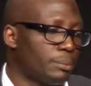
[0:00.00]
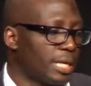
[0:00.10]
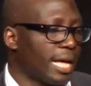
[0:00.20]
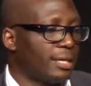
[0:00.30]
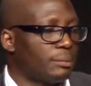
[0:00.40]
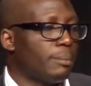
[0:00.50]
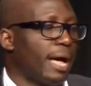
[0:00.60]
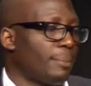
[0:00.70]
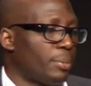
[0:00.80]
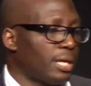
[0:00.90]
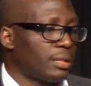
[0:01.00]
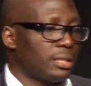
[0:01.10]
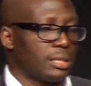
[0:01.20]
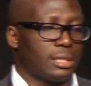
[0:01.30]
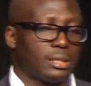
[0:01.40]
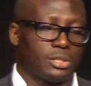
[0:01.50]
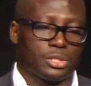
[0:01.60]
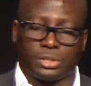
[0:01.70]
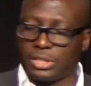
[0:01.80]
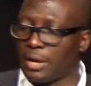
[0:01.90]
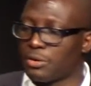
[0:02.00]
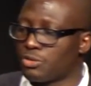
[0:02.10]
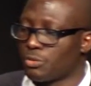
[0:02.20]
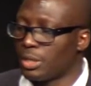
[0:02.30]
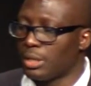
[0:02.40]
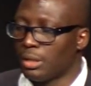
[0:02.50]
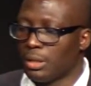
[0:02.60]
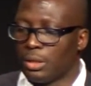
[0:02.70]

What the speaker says: began mapping the territory,